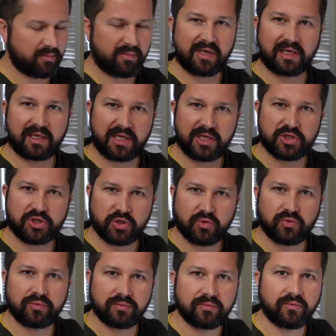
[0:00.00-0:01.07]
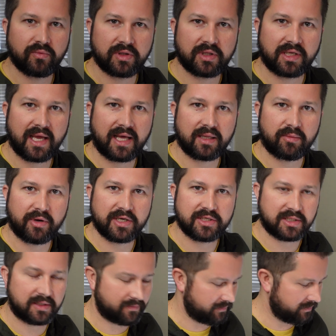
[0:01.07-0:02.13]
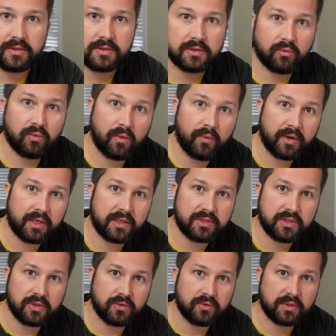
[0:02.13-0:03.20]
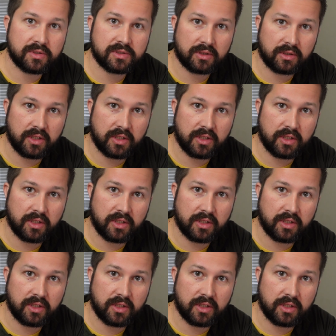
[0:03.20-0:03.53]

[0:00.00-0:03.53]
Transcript: being an issue with the calibration. So what we're going to do is